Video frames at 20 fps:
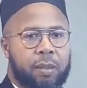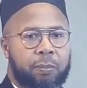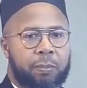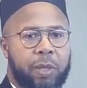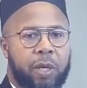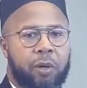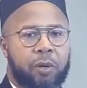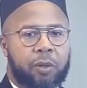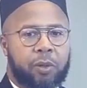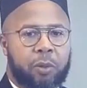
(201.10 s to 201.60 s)

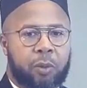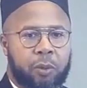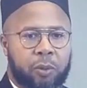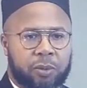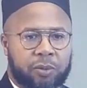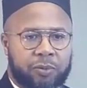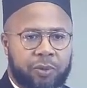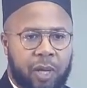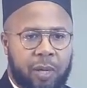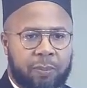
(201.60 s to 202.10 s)

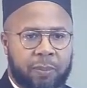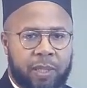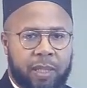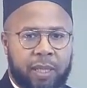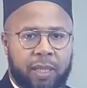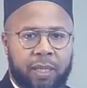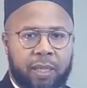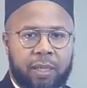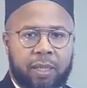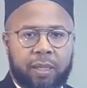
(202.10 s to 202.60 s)
miracles from
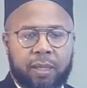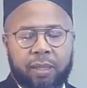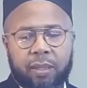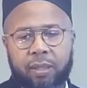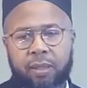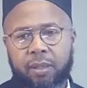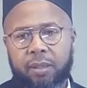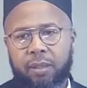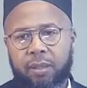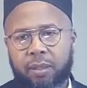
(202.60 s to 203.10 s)
the
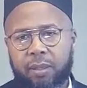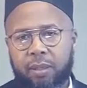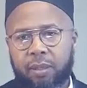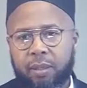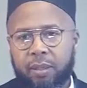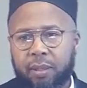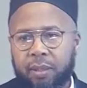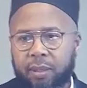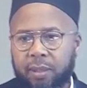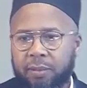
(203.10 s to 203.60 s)

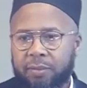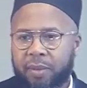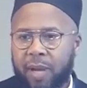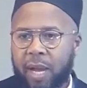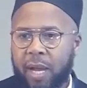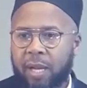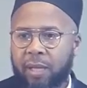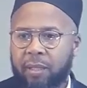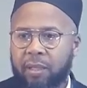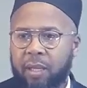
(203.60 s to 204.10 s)

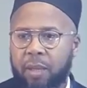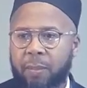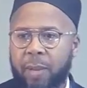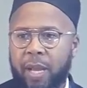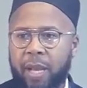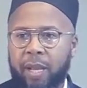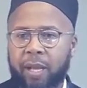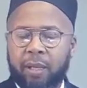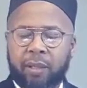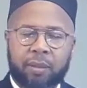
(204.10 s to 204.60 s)
divine
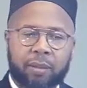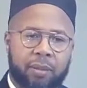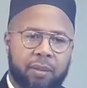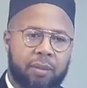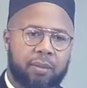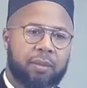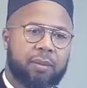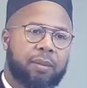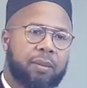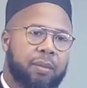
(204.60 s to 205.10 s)
command.
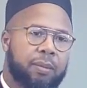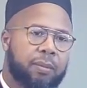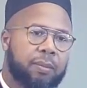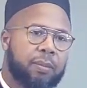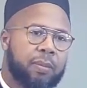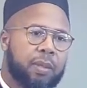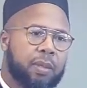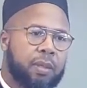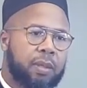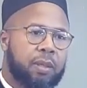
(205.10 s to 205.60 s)

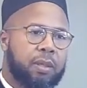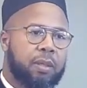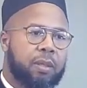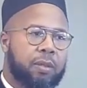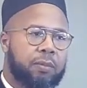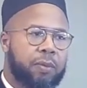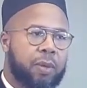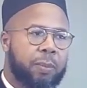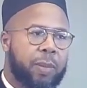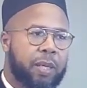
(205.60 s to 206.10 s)

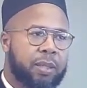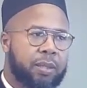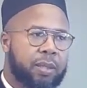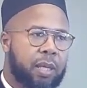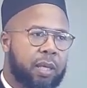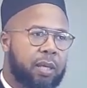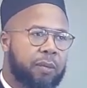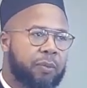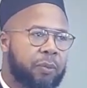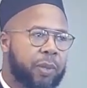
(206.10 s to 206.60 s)
And they
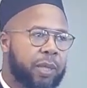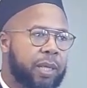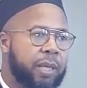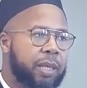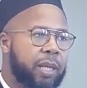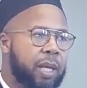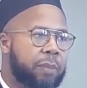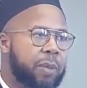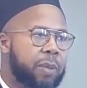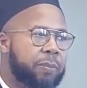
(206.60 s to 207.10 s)

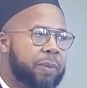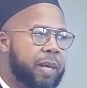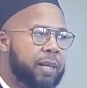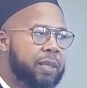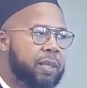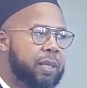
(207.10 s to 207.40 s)
didn't